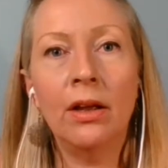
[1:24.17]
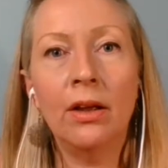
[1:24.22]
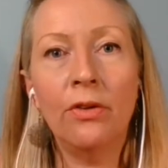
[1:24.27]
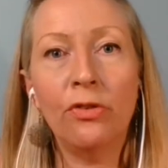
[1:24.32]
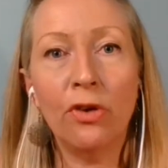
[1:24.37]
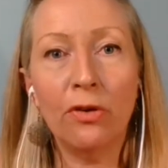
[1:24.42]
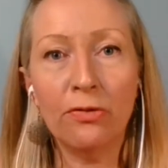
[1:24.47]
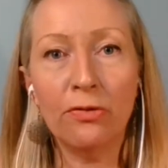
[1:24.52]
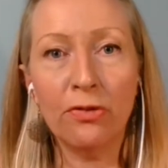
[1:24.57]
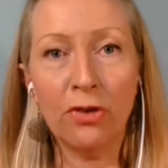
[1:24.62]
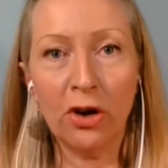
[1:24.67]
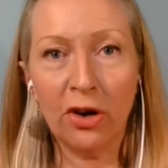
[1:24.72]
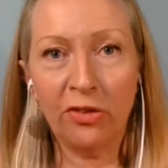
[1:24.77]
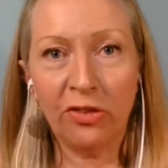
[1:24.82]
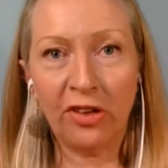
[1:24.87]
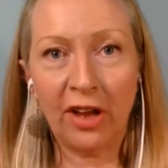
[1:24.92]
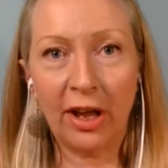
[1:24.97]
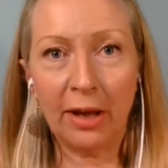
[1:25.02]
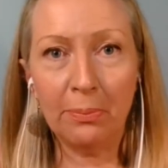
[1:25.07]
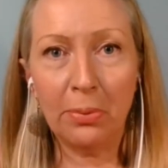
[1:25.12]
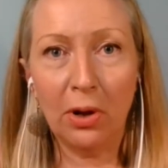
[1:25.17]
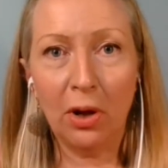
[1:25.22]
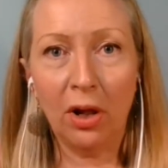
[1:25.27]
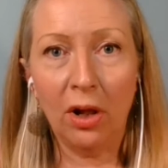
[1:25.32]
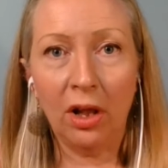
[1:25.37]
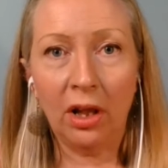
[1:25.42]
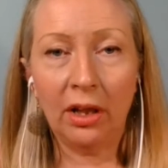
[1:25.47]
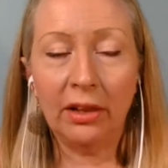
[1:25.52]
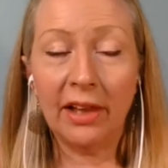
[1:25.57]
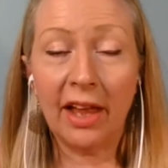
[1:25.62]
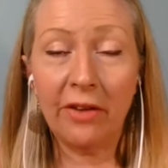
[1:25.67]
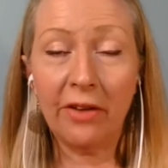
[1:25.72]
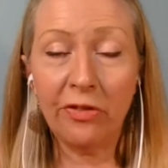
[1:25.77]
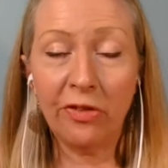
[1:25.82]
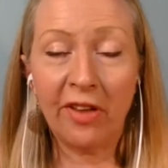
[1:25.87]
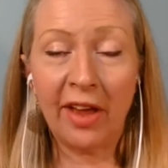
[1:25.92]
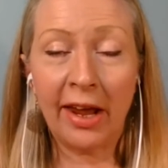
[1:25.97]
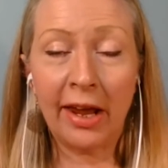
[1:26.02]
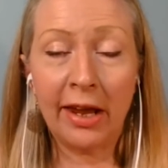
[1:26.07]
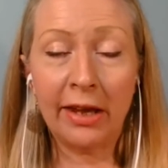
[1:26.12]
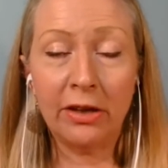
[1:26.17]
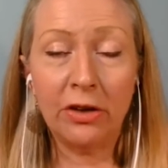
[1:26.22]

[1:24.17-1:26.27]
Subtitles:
So for example, let's say